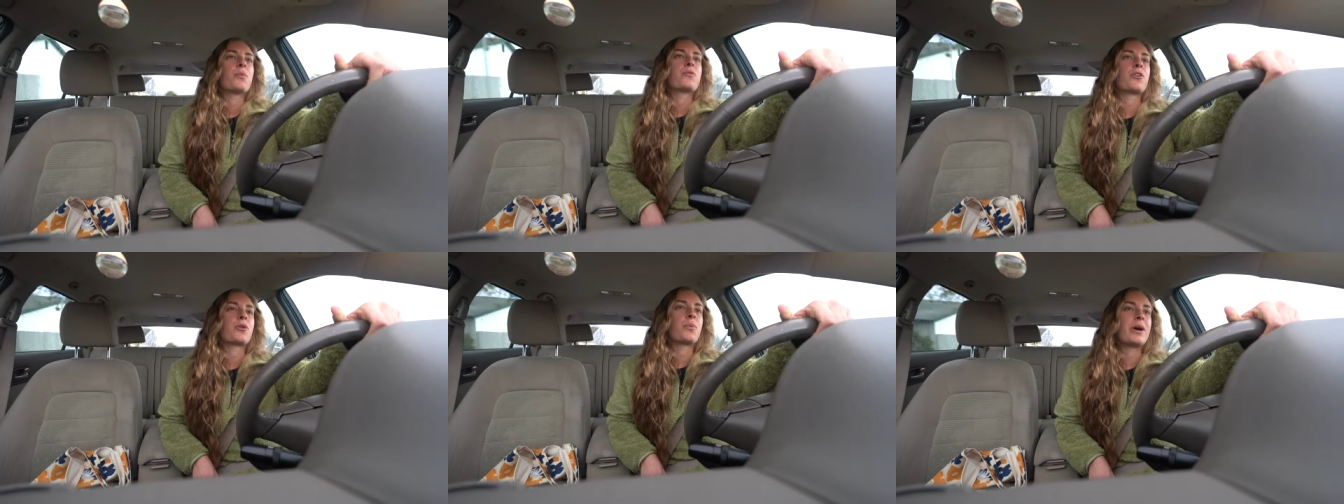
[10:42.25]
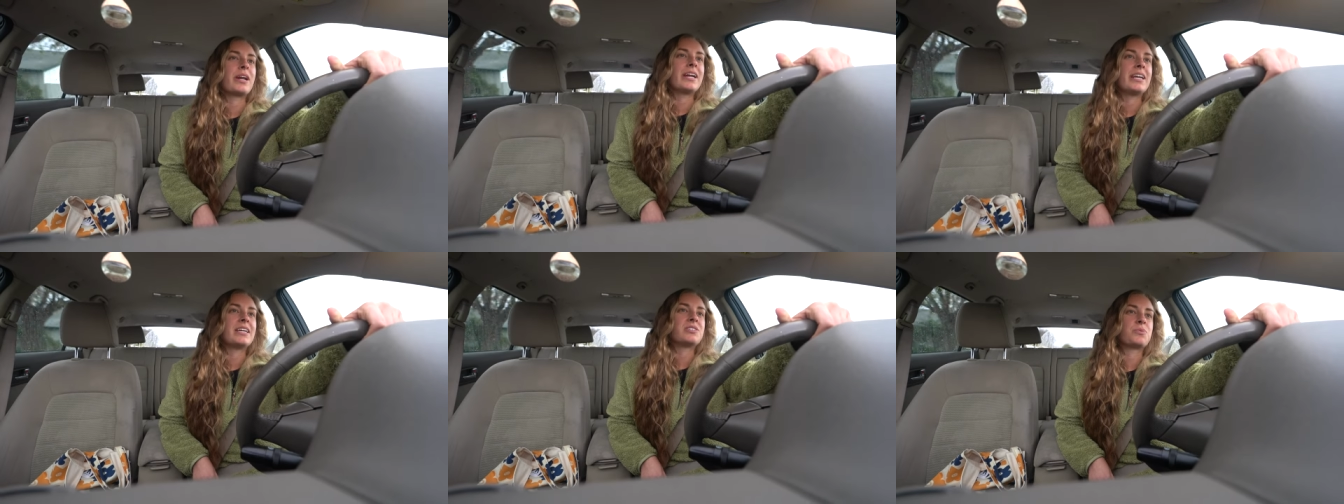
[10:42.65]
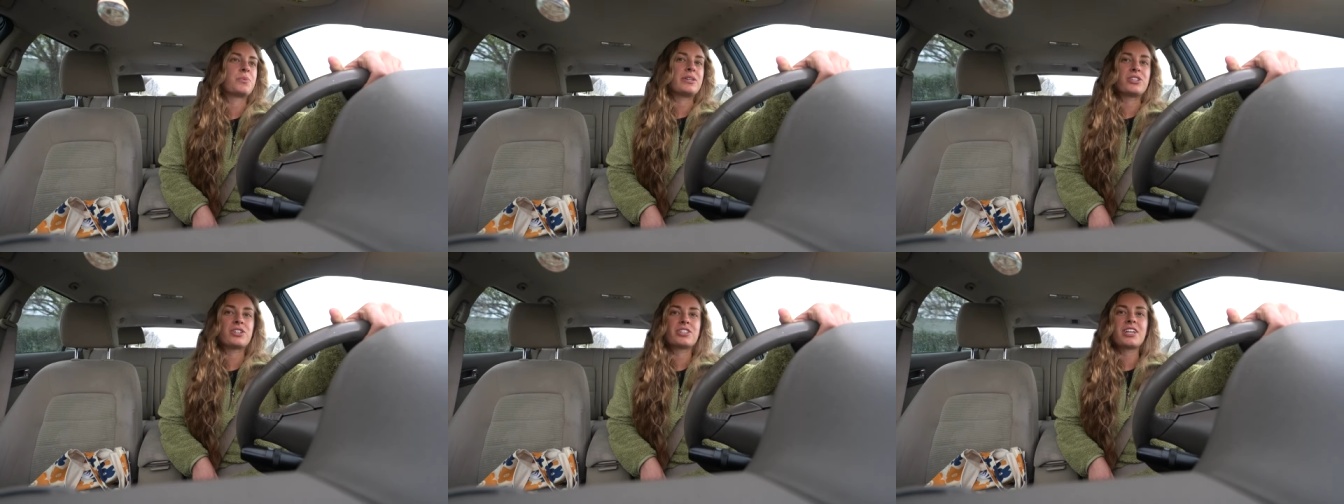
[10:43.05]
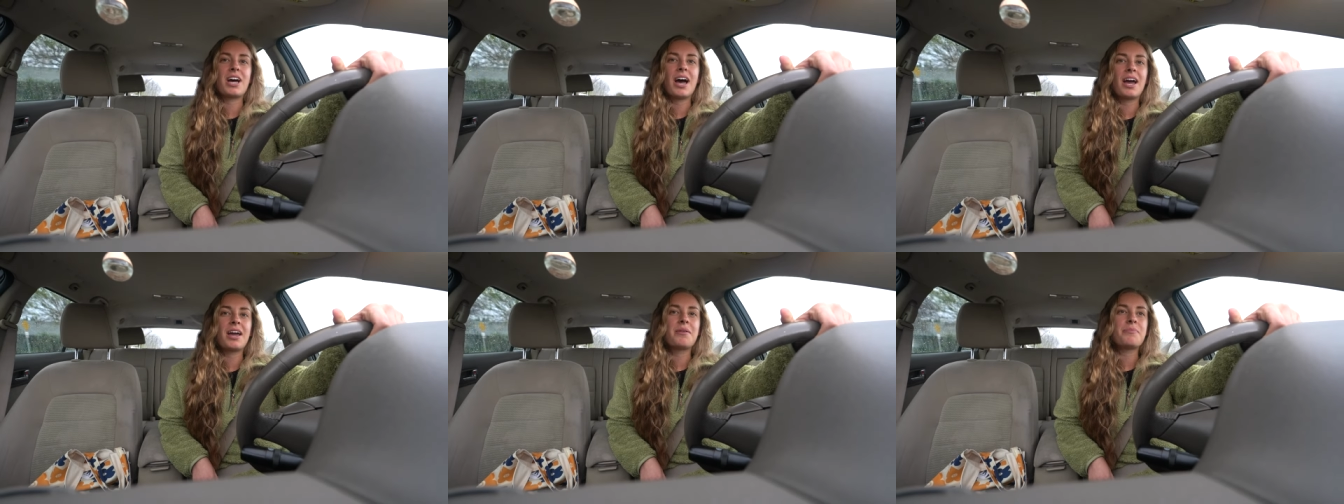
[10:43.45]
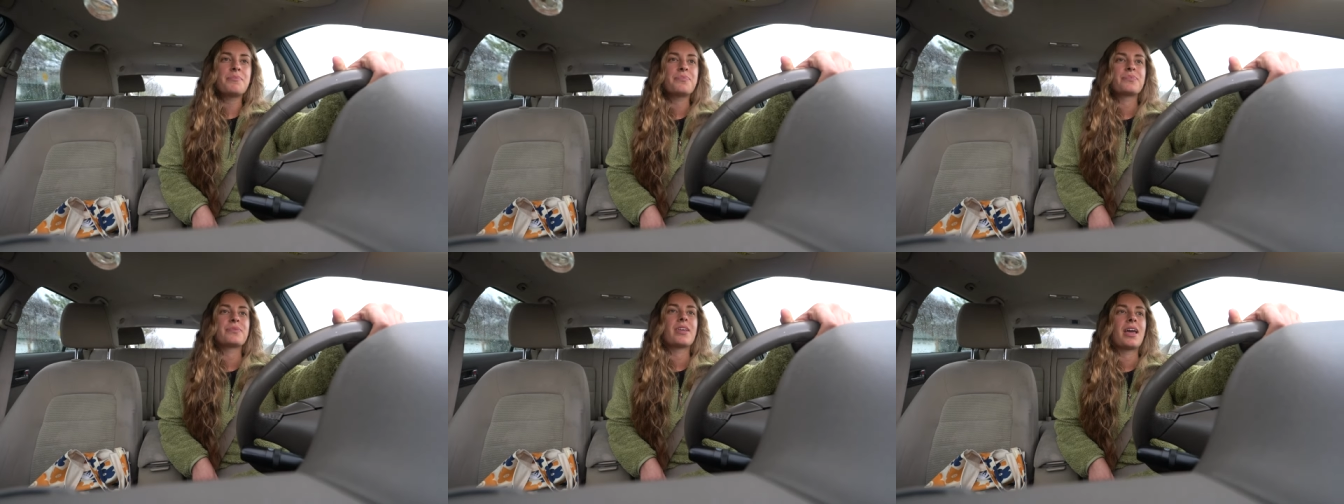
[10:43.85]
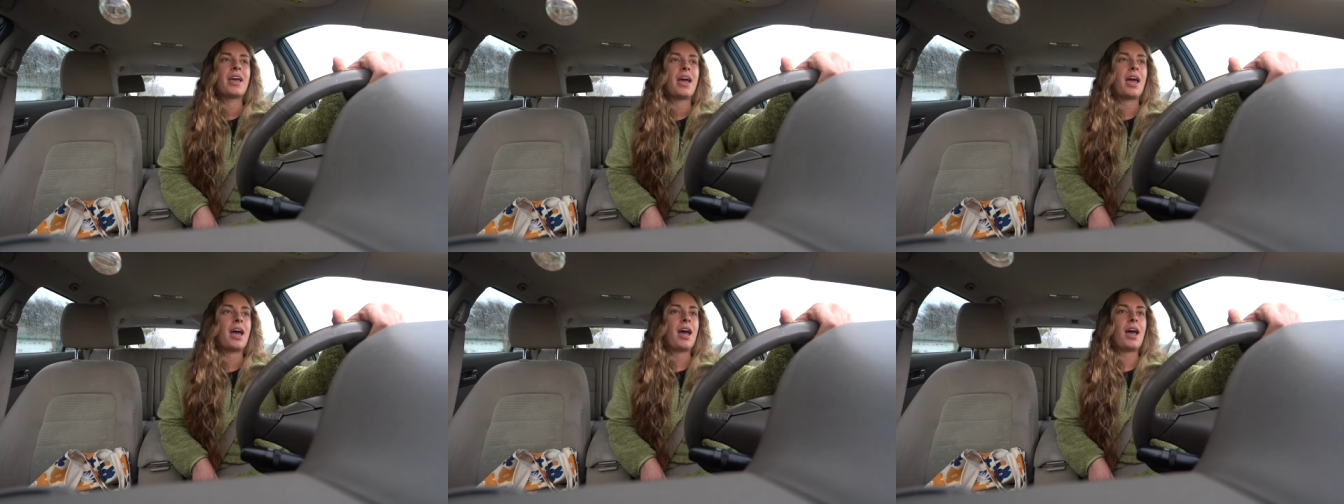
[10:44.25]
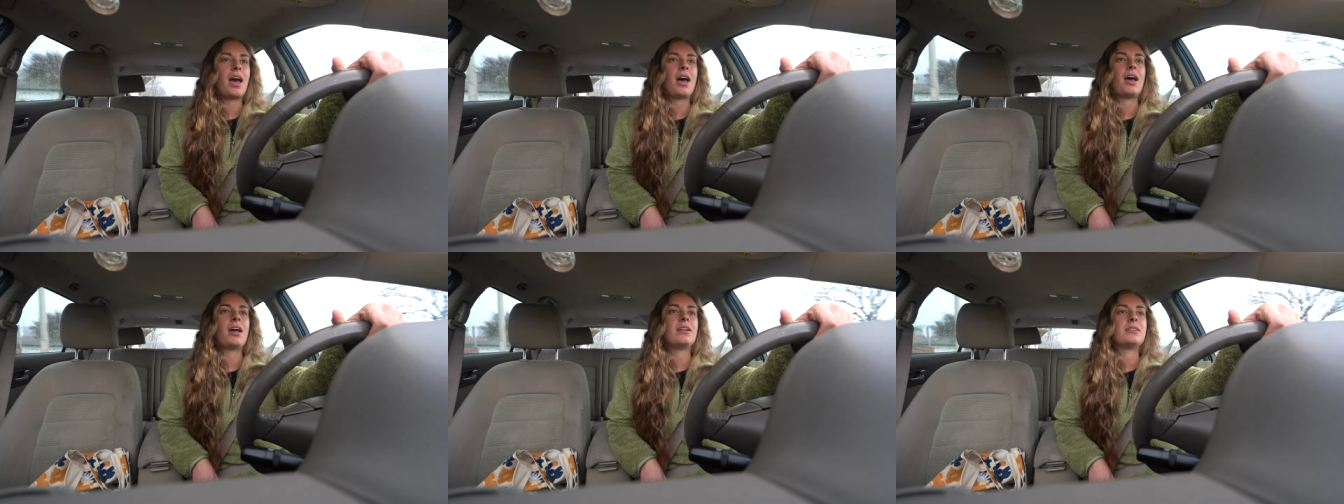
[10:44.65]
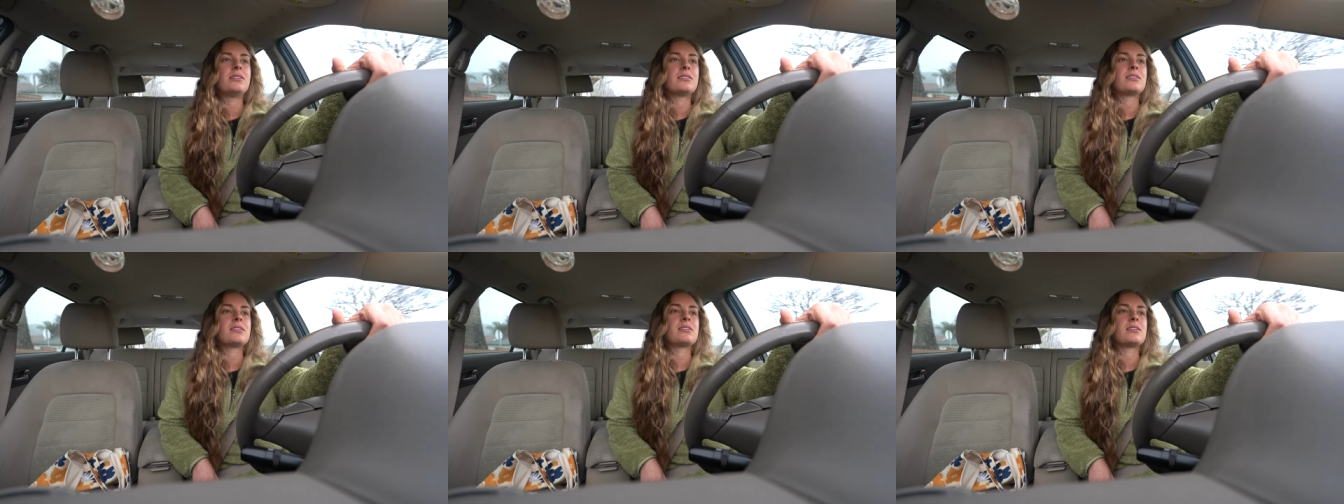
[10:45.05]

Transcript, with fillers: for when it is winter time. And